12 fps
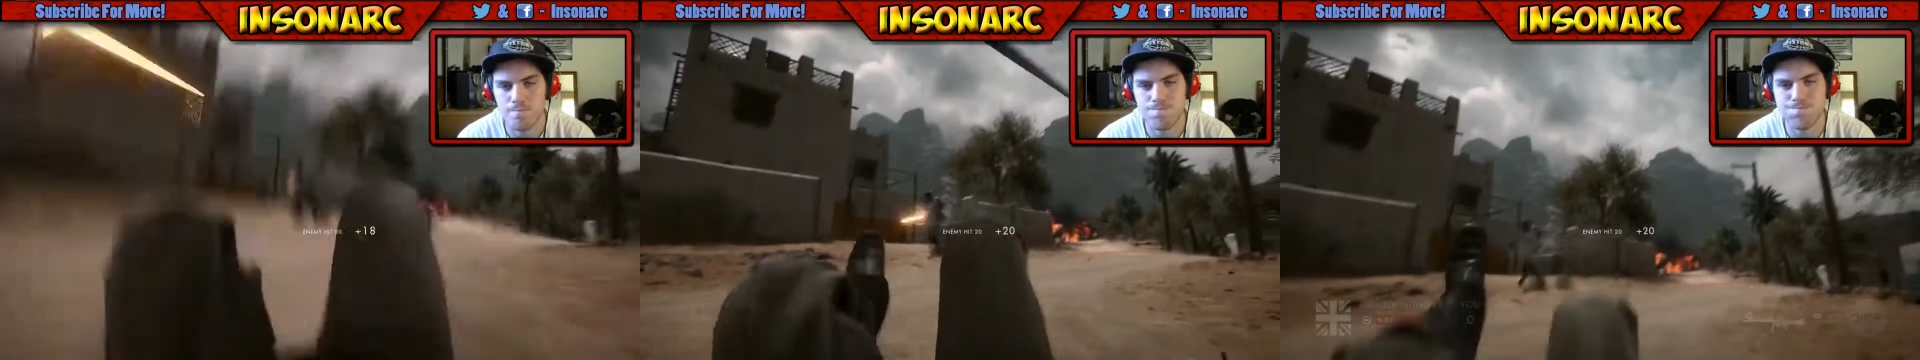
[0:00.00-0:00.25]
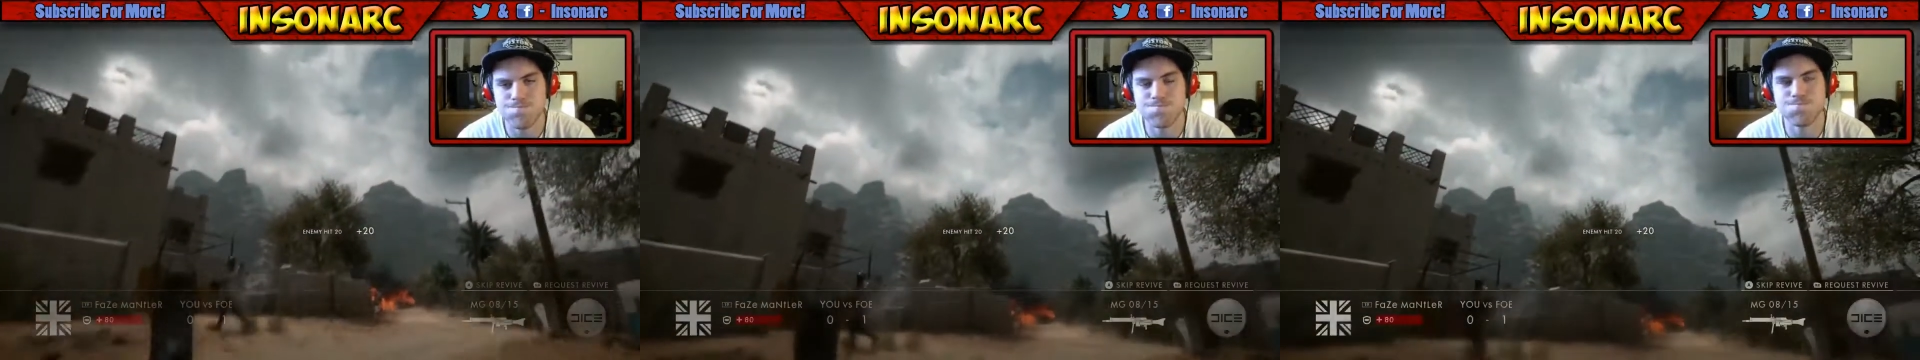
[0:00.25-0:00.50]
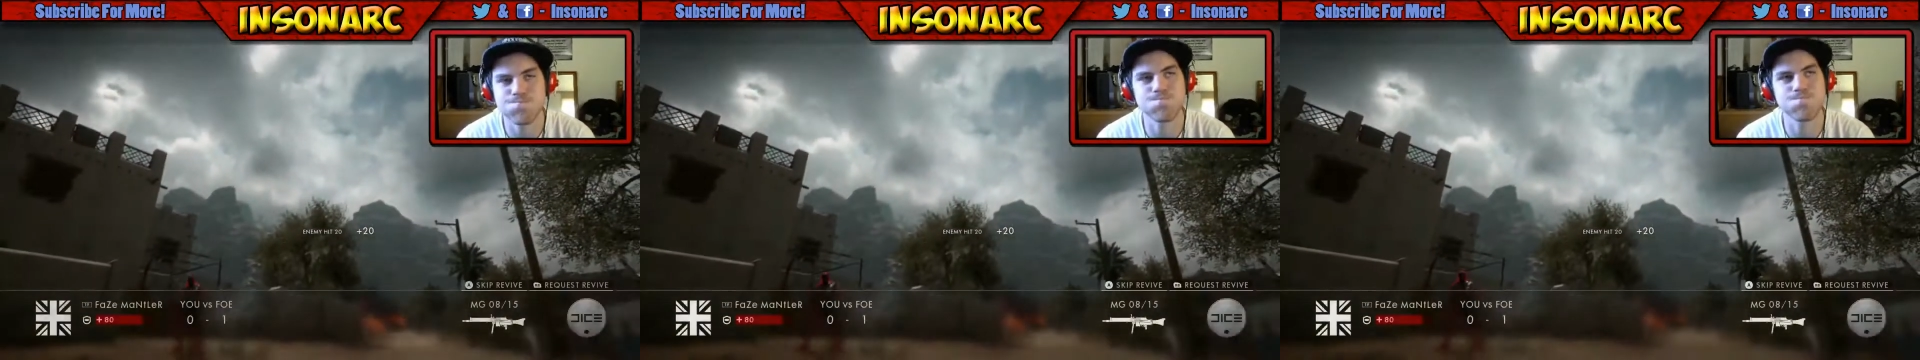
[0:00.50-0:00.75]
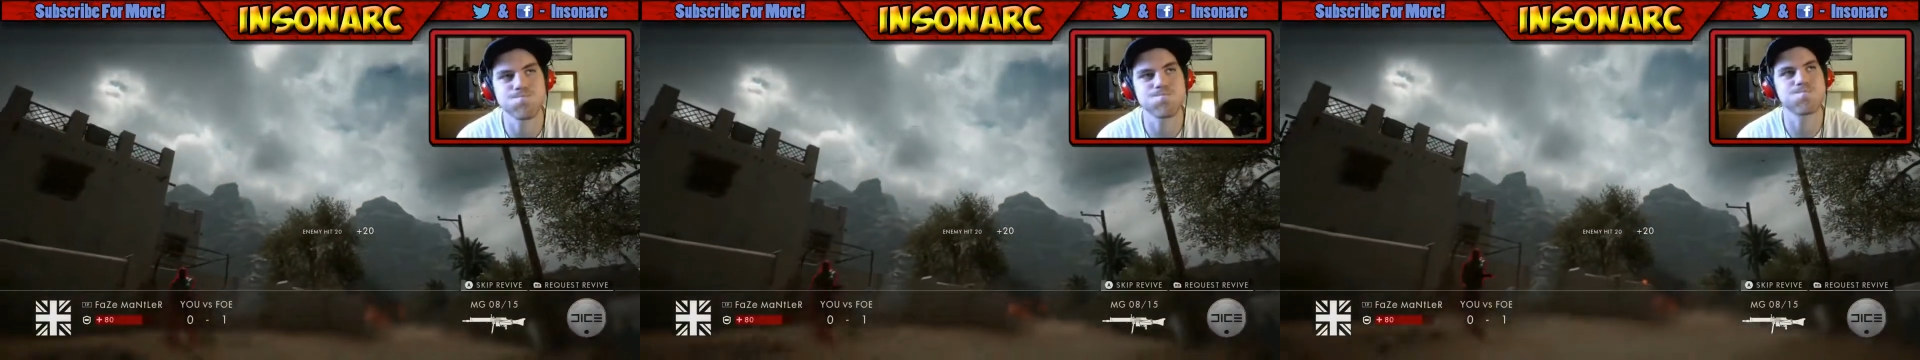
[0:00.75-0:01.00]

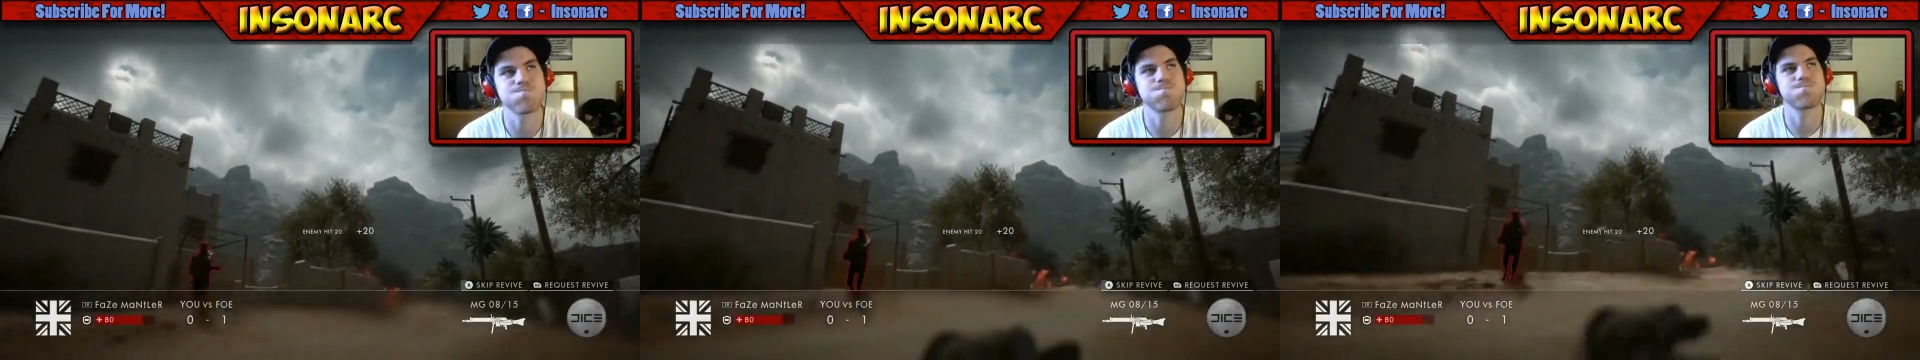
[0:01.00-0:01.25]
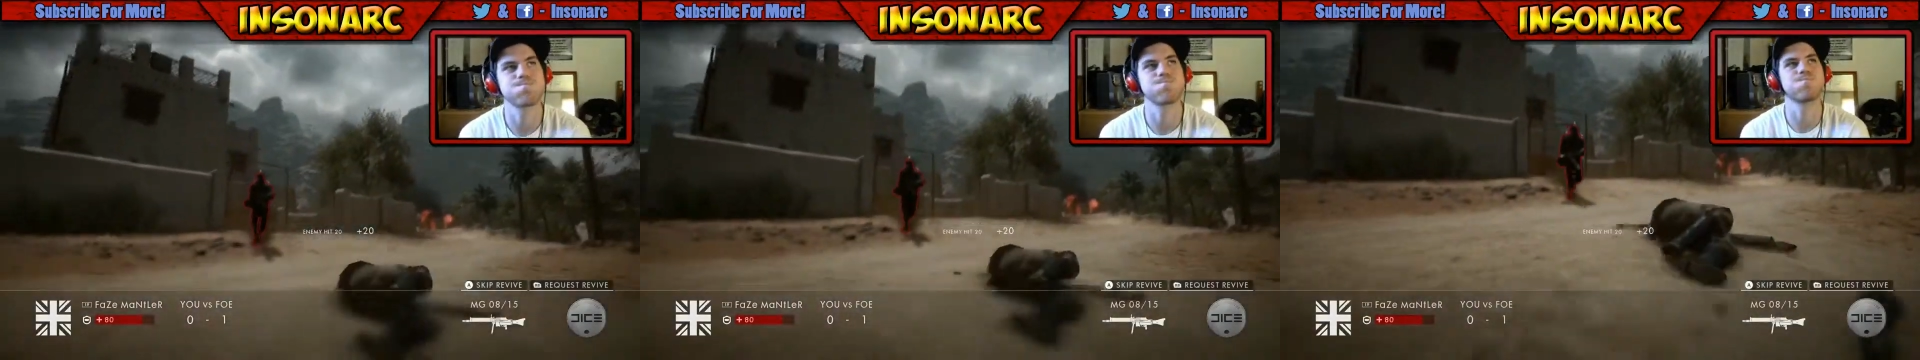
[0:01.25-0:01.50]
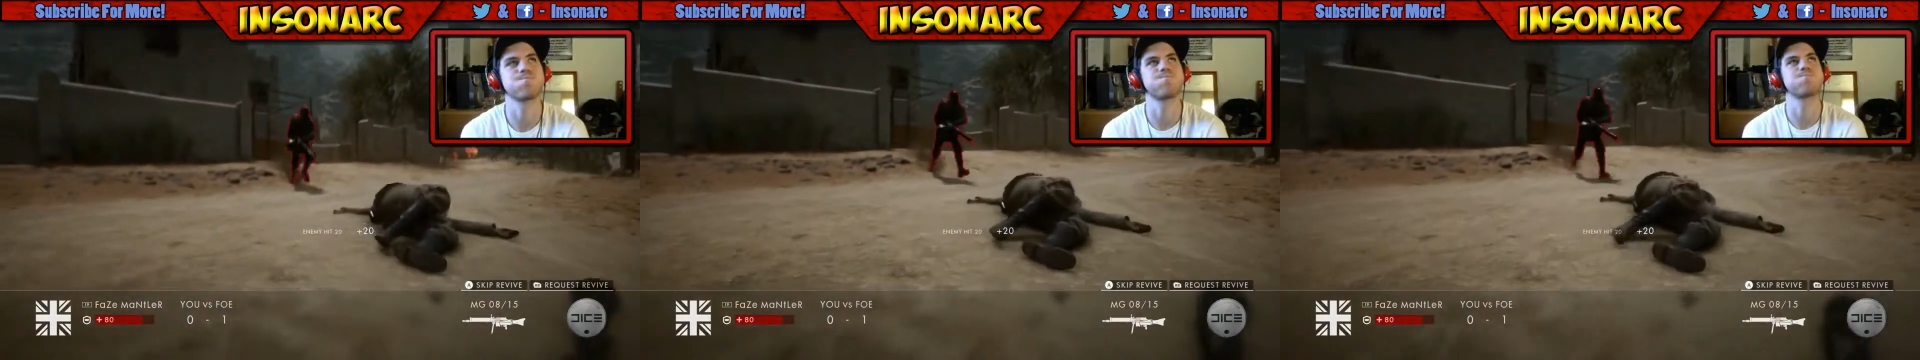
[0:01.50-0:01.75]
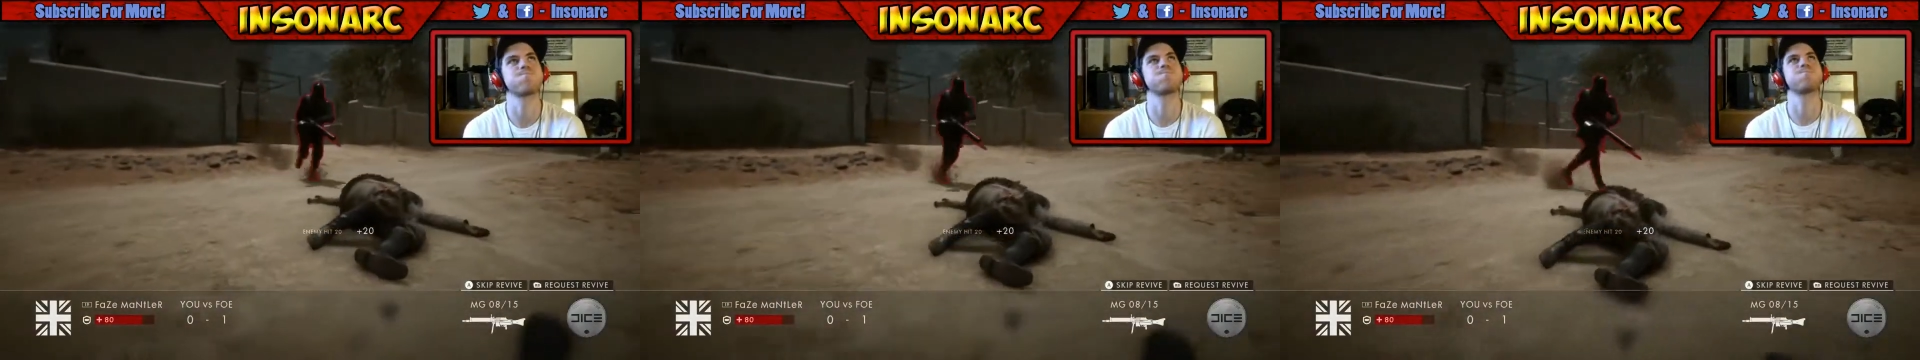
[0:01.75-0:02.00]

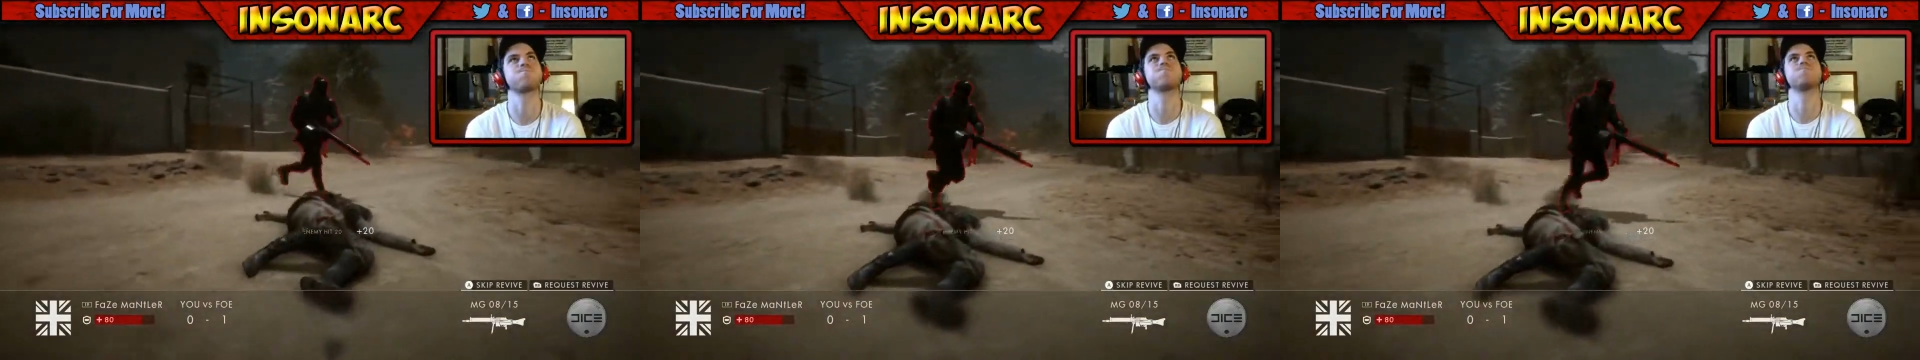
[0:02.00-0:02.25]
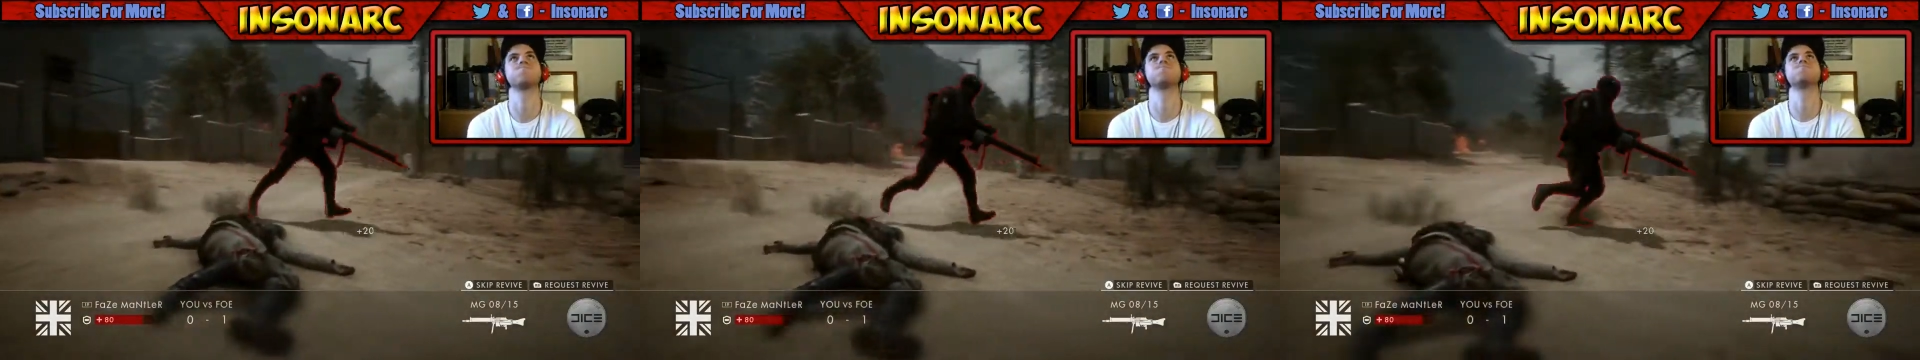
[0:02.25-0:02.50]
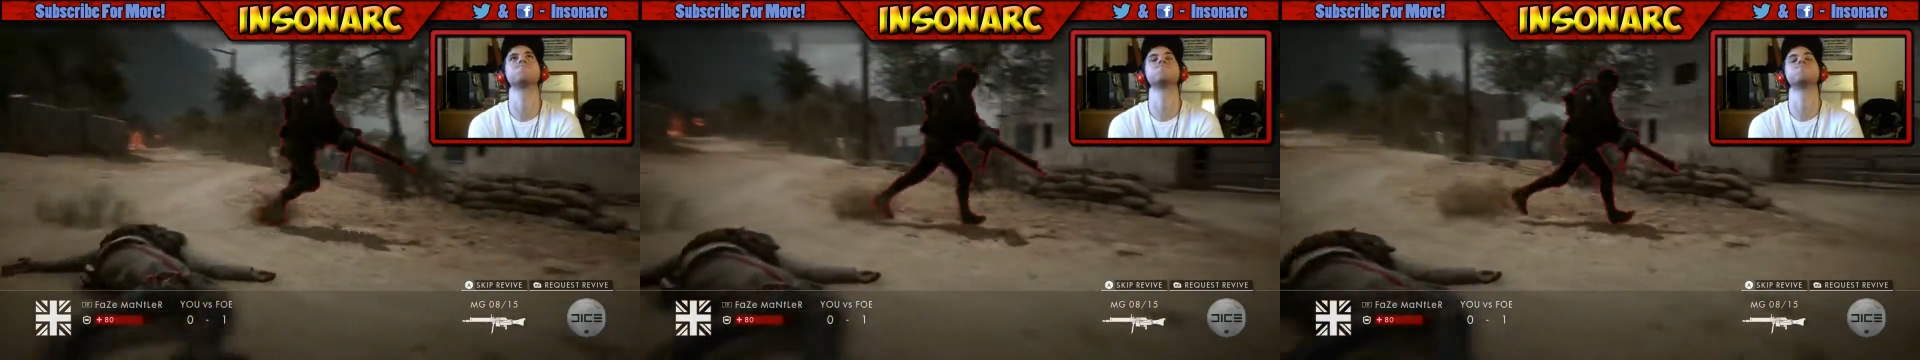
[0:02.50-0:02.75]
(silence)